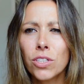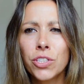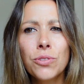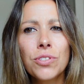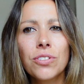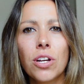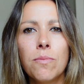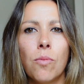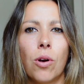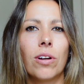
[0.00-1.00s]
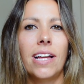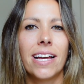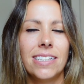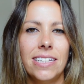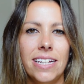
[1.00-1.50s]
users are more
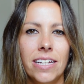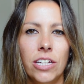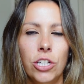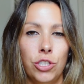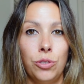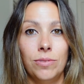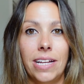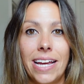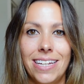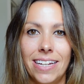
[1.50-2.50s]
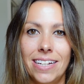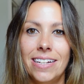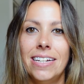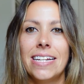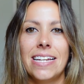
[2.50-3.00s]
likely to like it
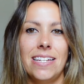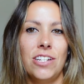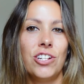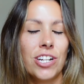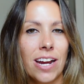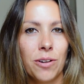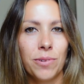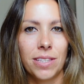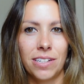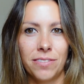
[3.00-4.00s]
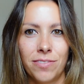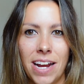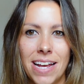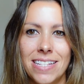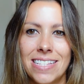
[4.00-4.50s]
and share it with their
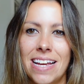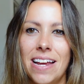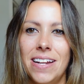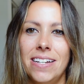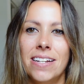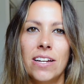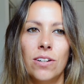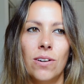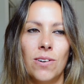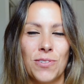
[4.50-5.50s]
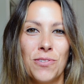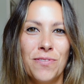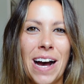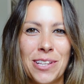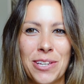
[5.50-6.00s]
friends and also
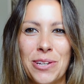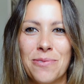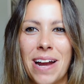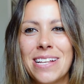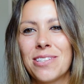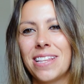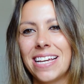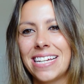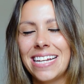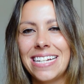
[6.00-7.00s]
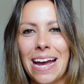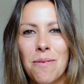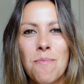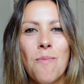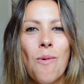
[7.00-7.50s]
follow you, right? So they can
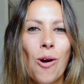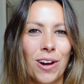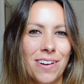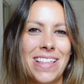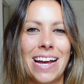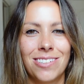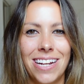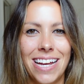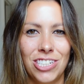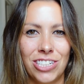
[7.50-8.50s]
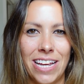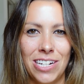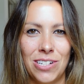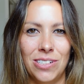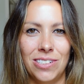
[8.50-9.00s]
get more of that great
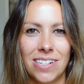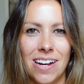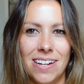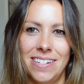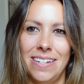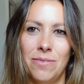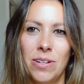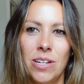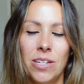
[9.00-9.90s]
educational content,